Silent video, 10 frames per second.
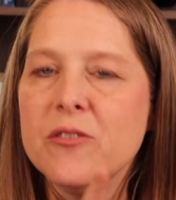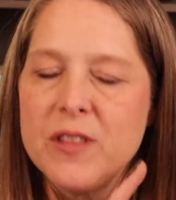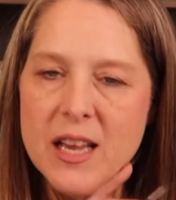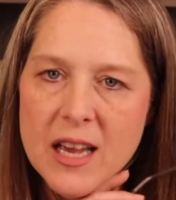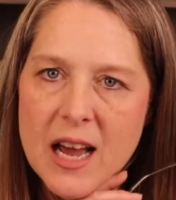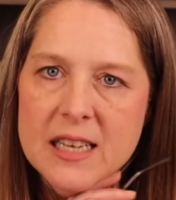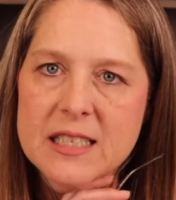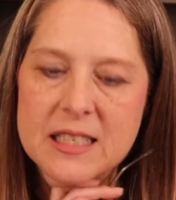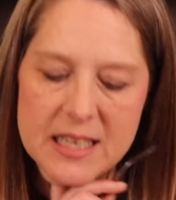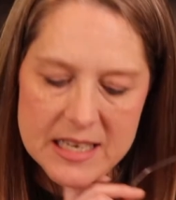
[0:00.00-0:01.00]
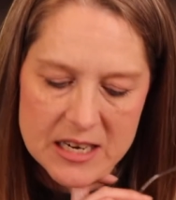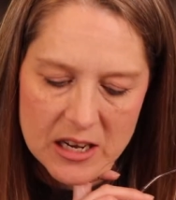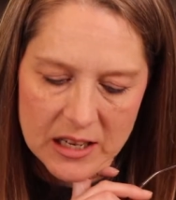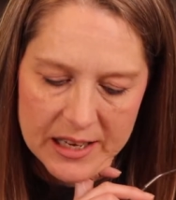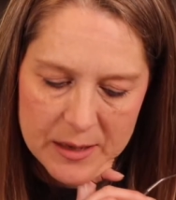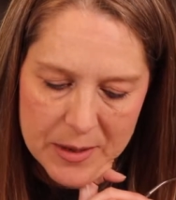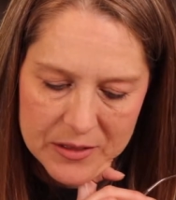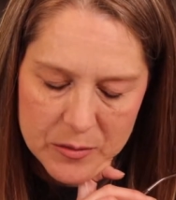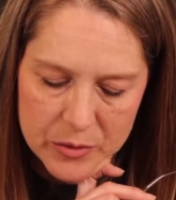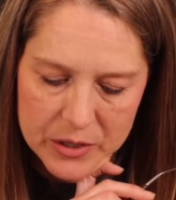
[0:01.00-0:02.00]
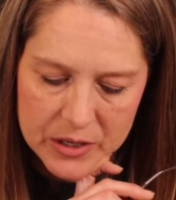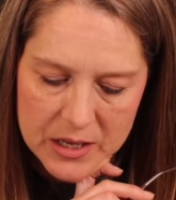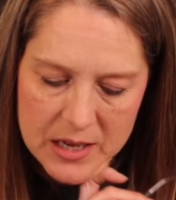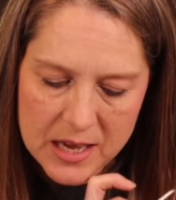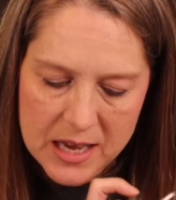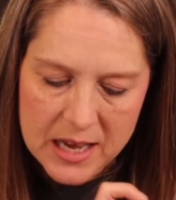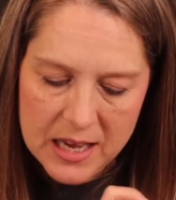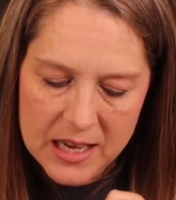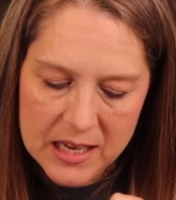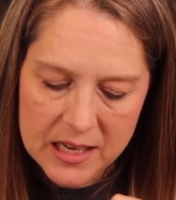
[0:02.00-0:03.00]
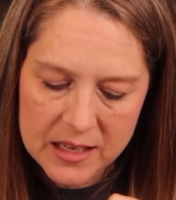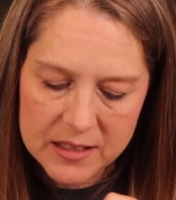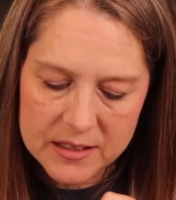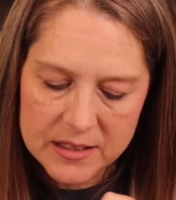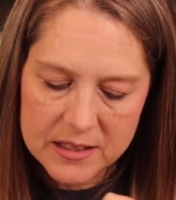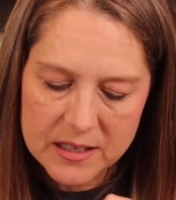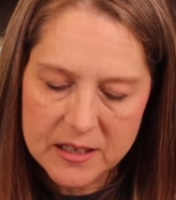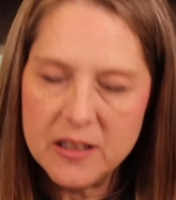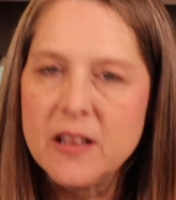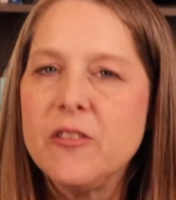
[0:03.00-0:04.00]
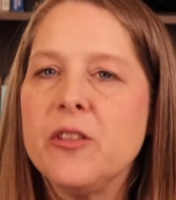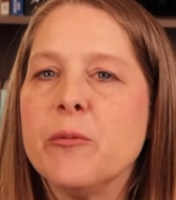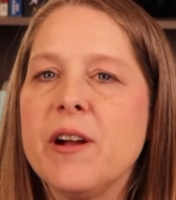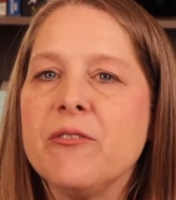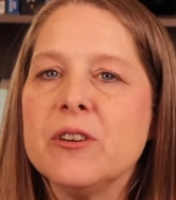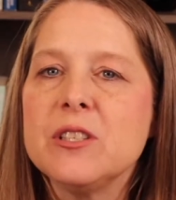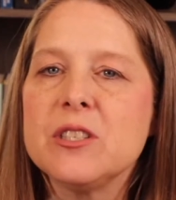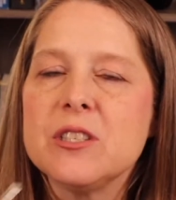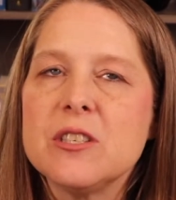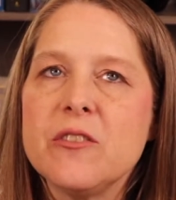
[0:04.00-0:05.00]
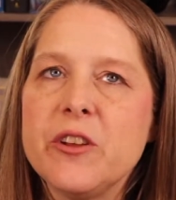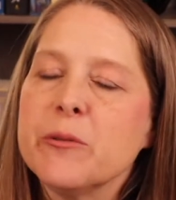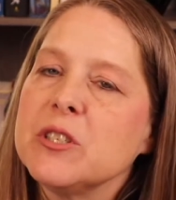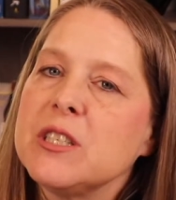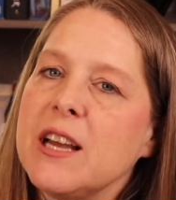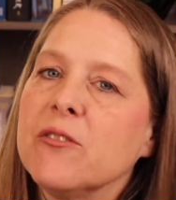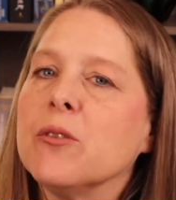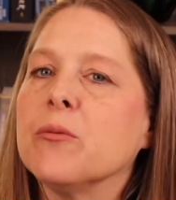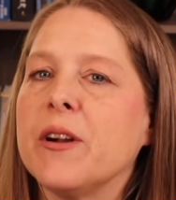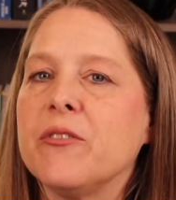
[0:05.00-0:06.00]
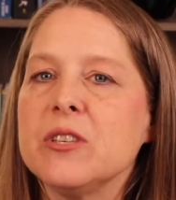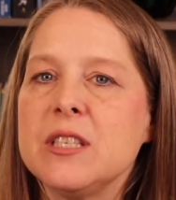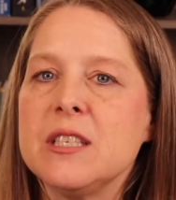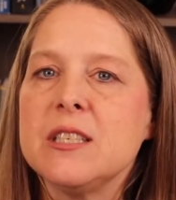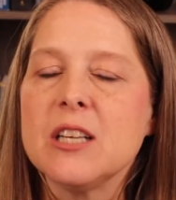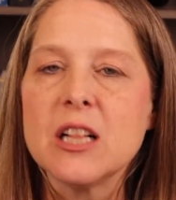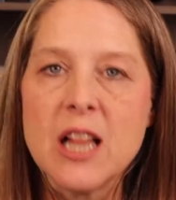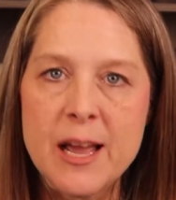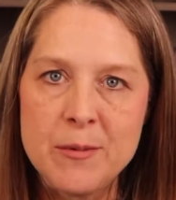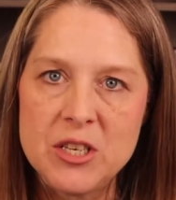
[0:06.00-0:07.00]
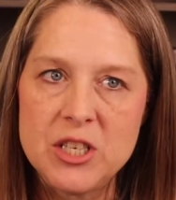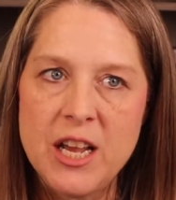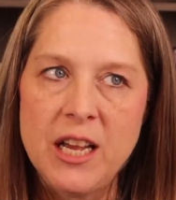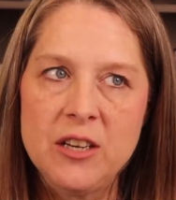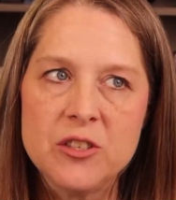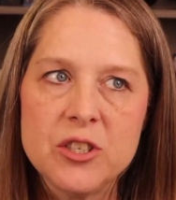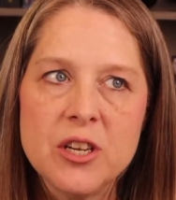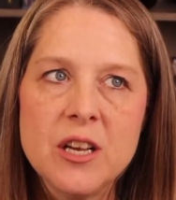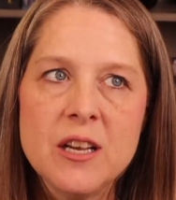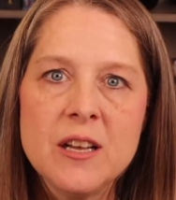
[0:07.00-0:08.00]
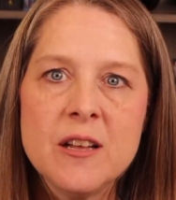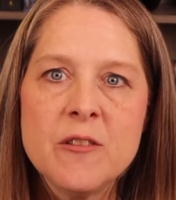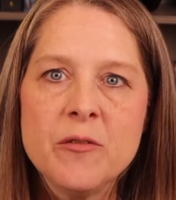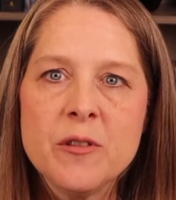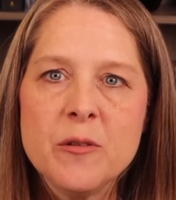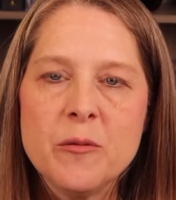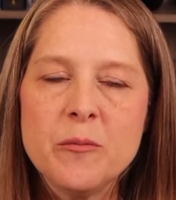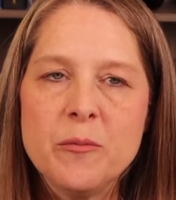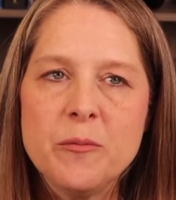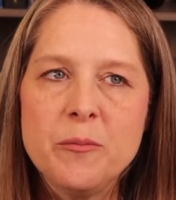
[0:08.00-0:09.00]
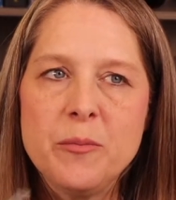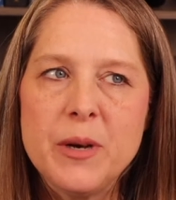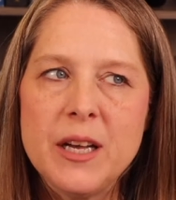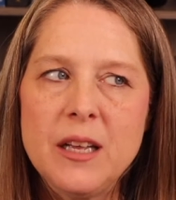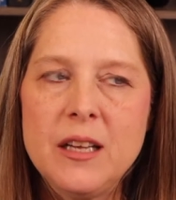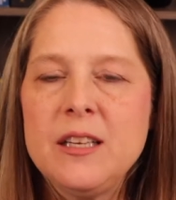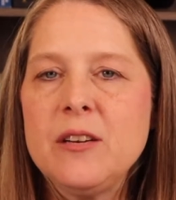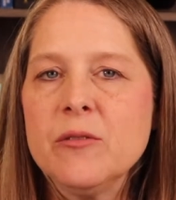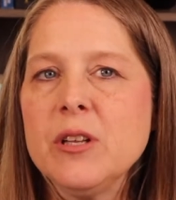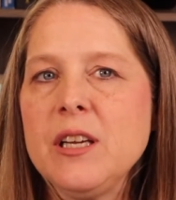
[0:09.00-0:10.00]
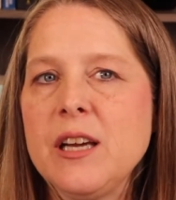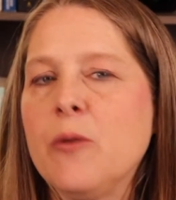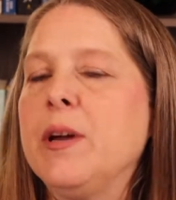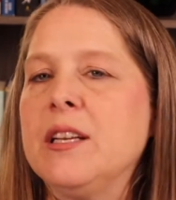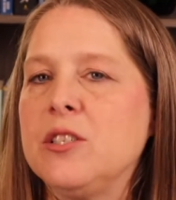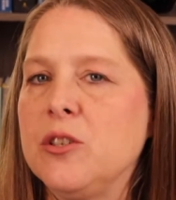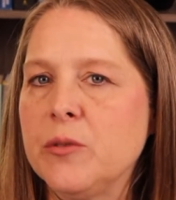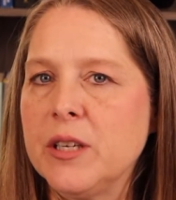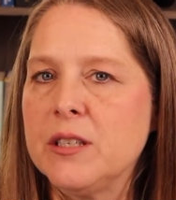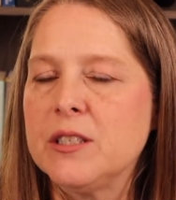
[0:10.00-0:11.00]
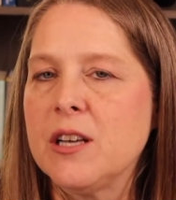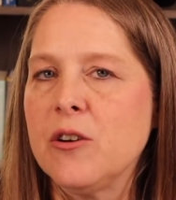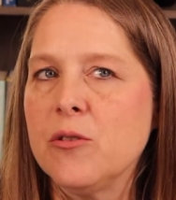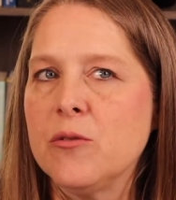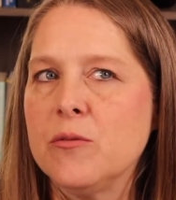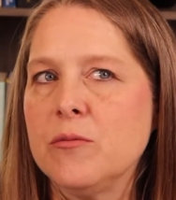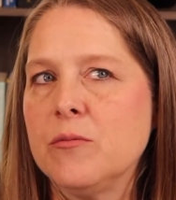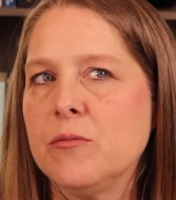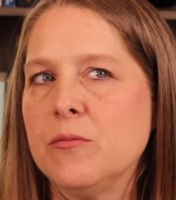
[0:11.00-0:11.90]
thing I did not like about the book is the reference. There were several references to climate change, but it didn't really go into it. So